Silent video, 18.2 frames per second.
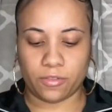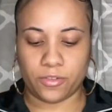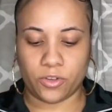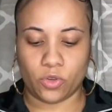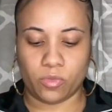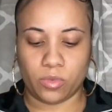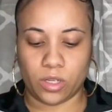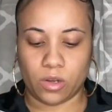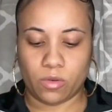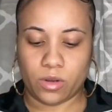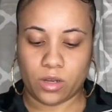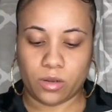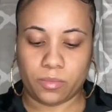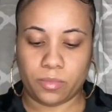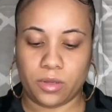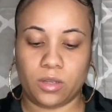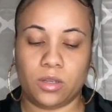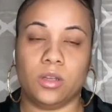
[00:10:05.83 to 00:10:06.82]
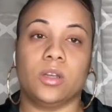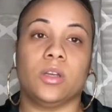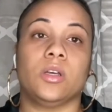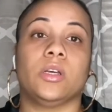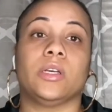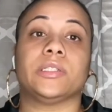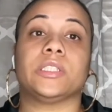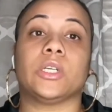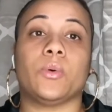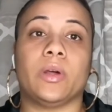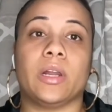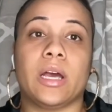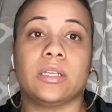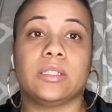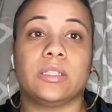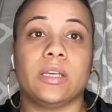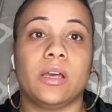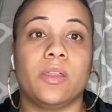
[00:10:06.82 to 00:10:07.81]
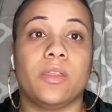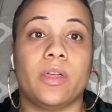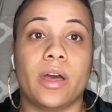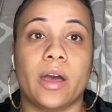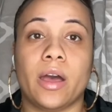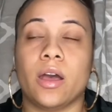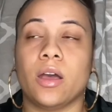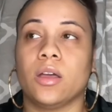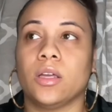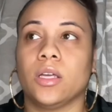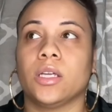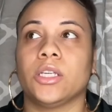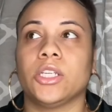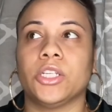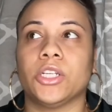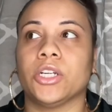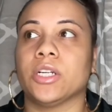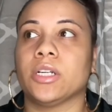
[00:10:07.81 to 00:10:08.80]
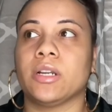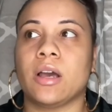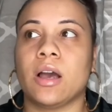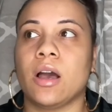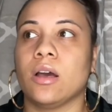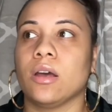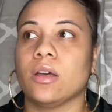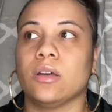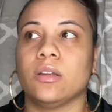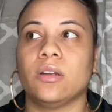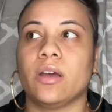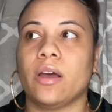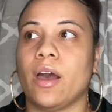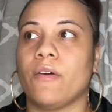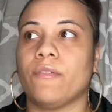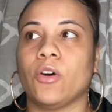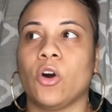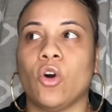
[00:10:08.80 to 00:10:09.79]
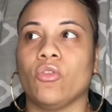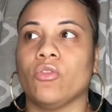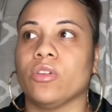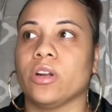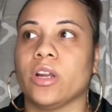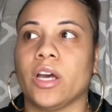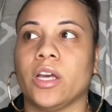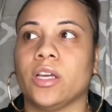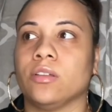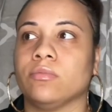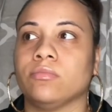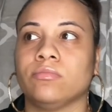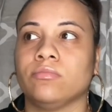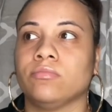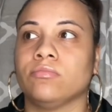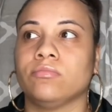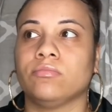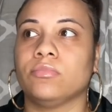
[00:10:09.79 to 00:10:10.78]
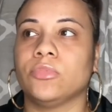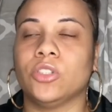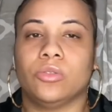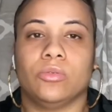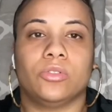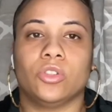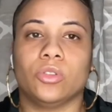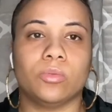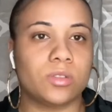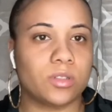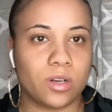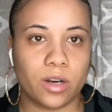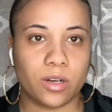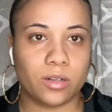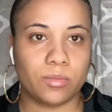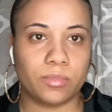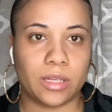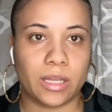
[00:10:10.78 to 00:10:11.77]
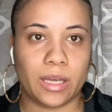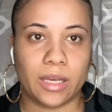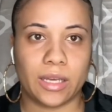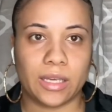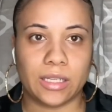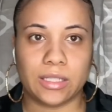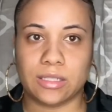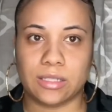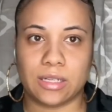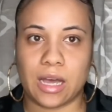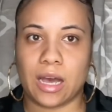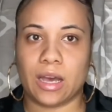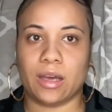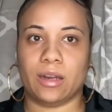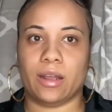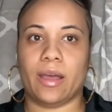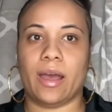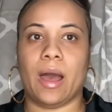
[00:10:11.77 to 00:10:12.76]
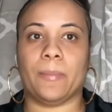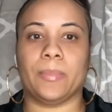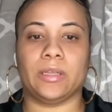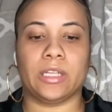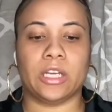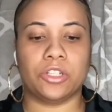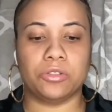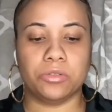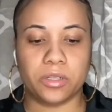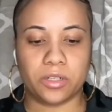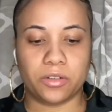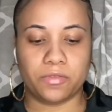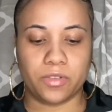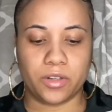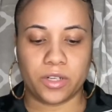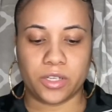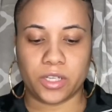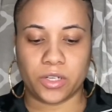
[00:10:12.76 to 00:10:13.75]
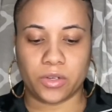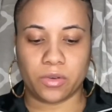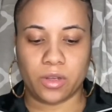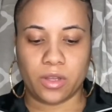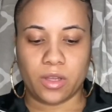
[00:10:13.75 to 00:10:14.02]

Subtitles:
few blow up. So when I say that, you're not gonna have overnight YouTube stardom. Like, it's not gonna happen unless you get a video